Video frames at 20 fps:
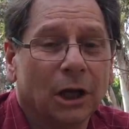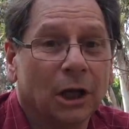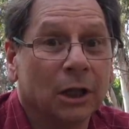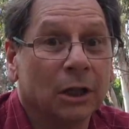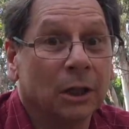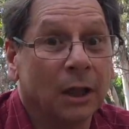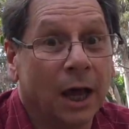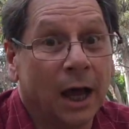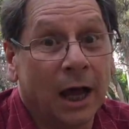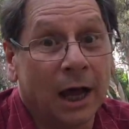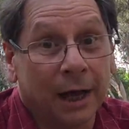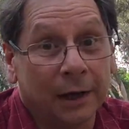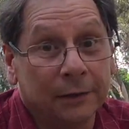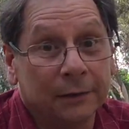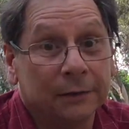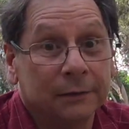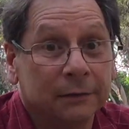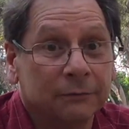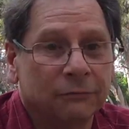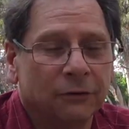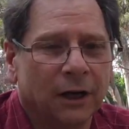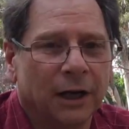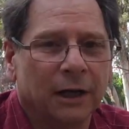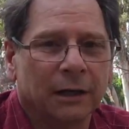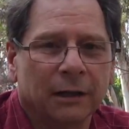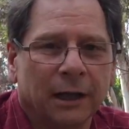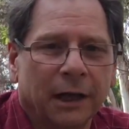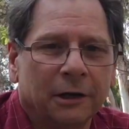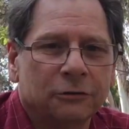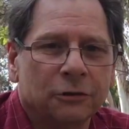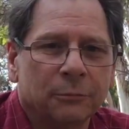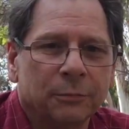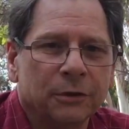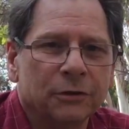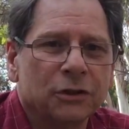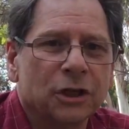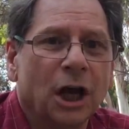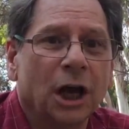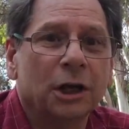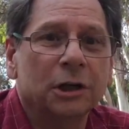A lot of file
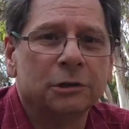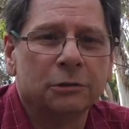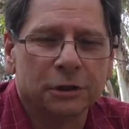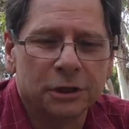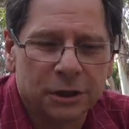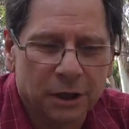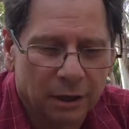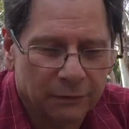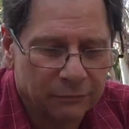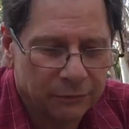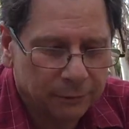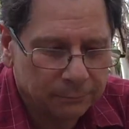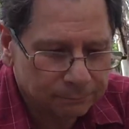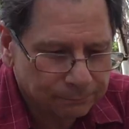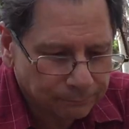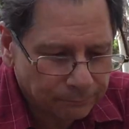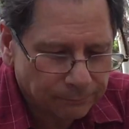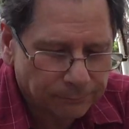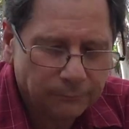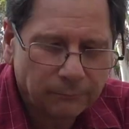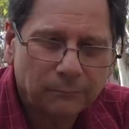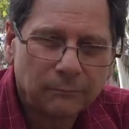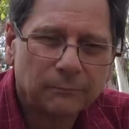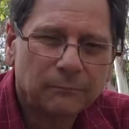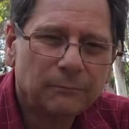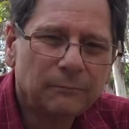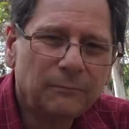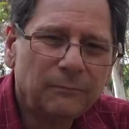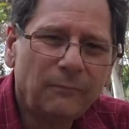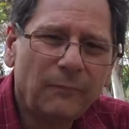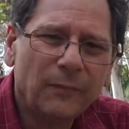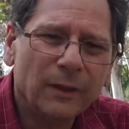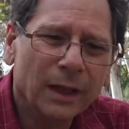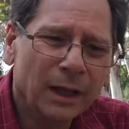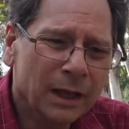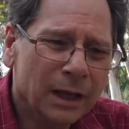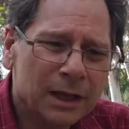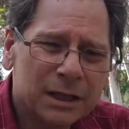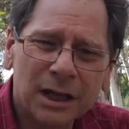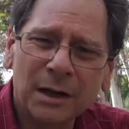attributes, hundreds of them.
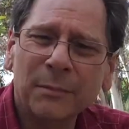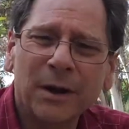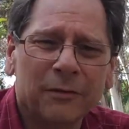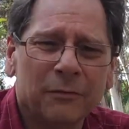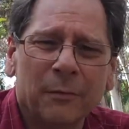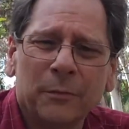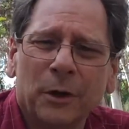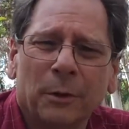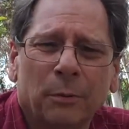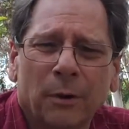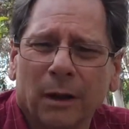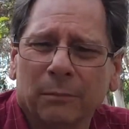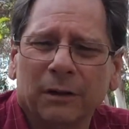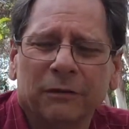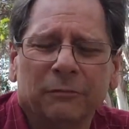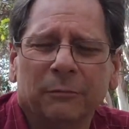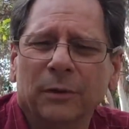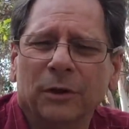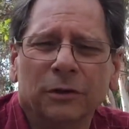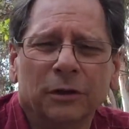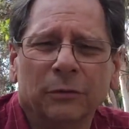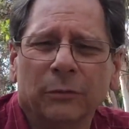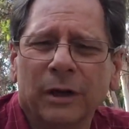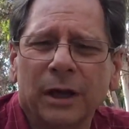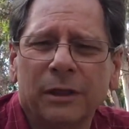Some of them you're probably familiar